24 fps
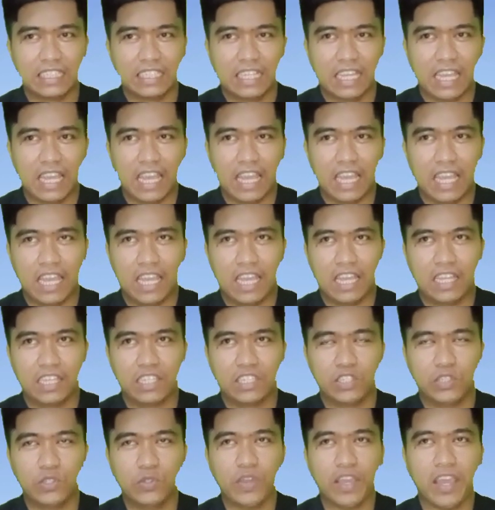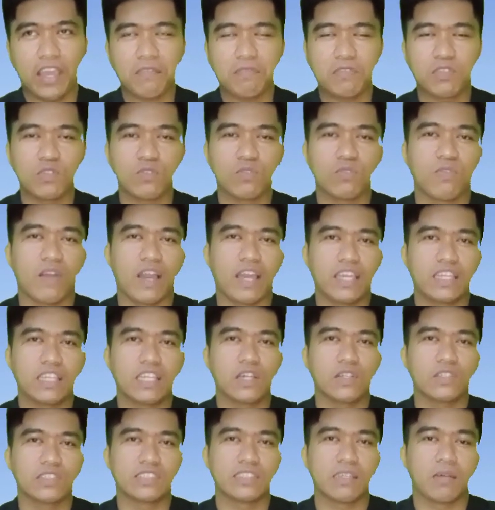and you have to find
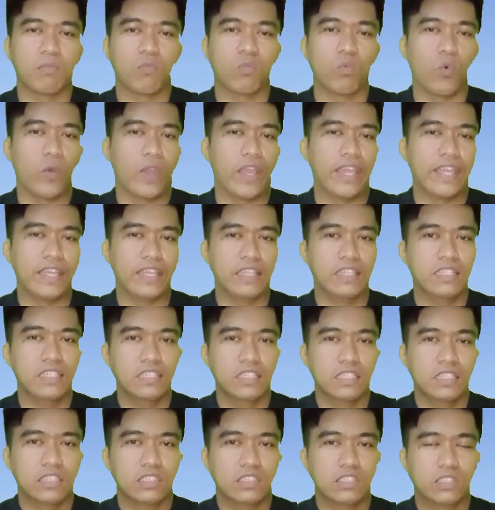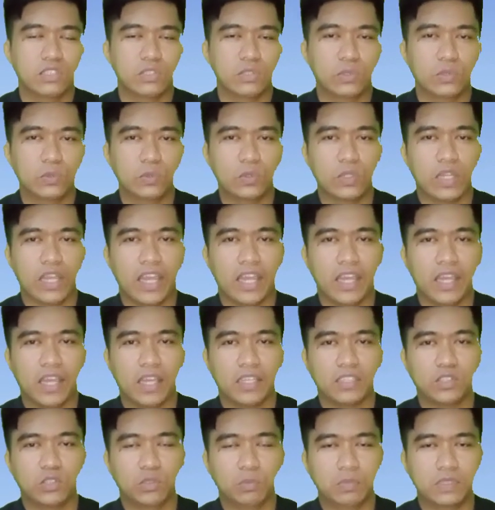out some way to
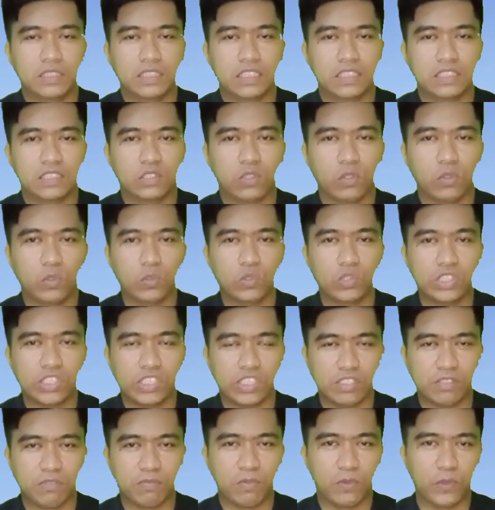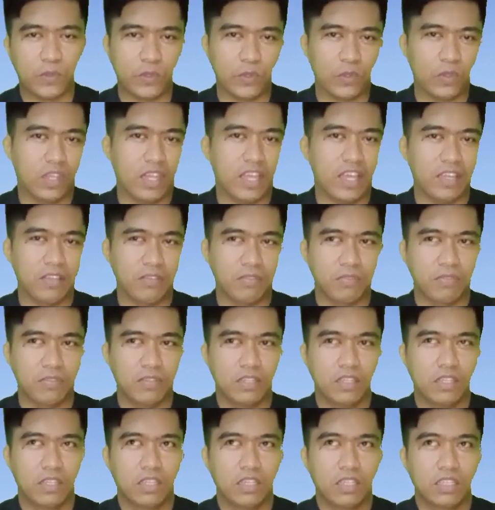be the solution for your life.
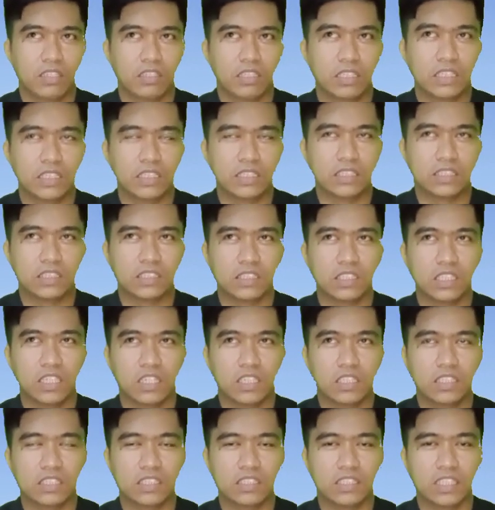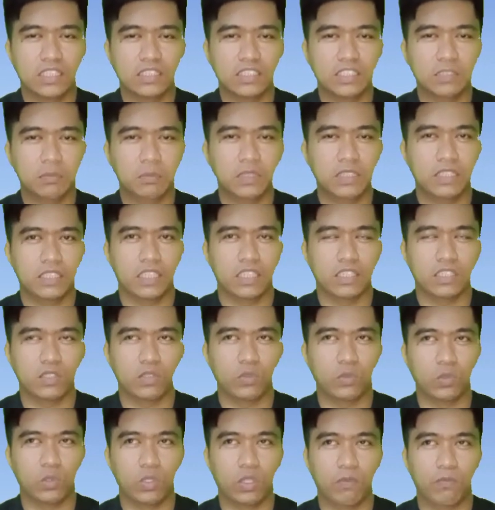It doesn't mean that
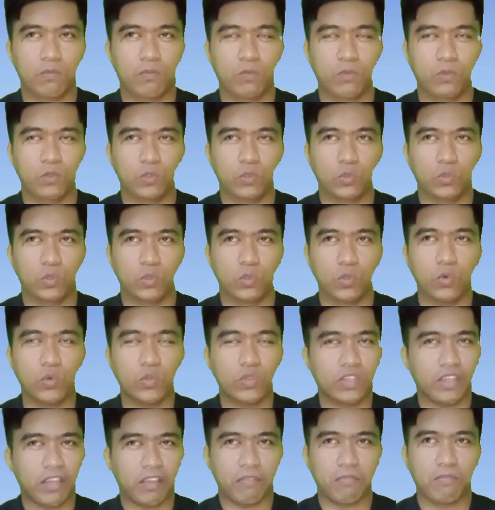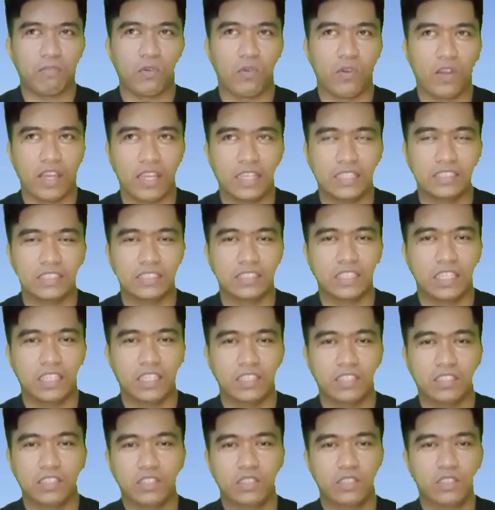if you don't have rice
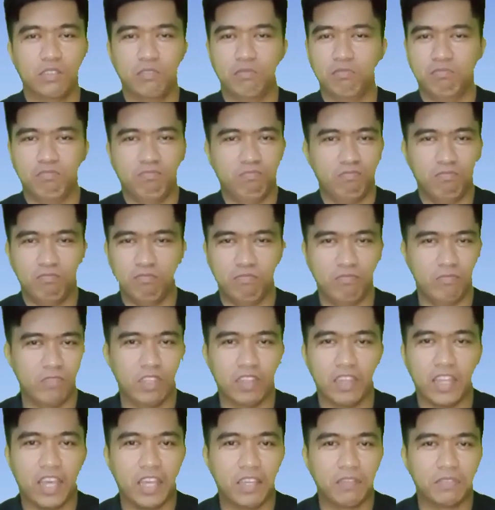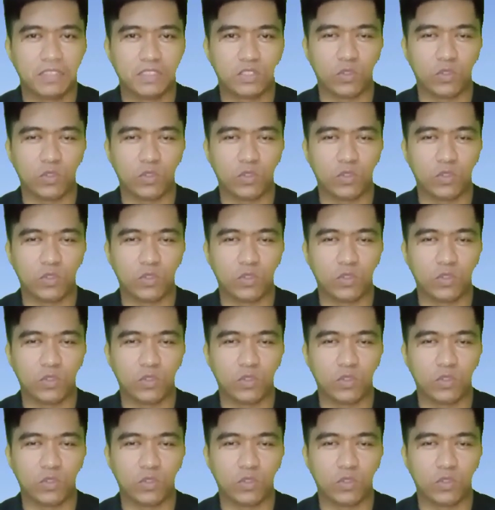then the life is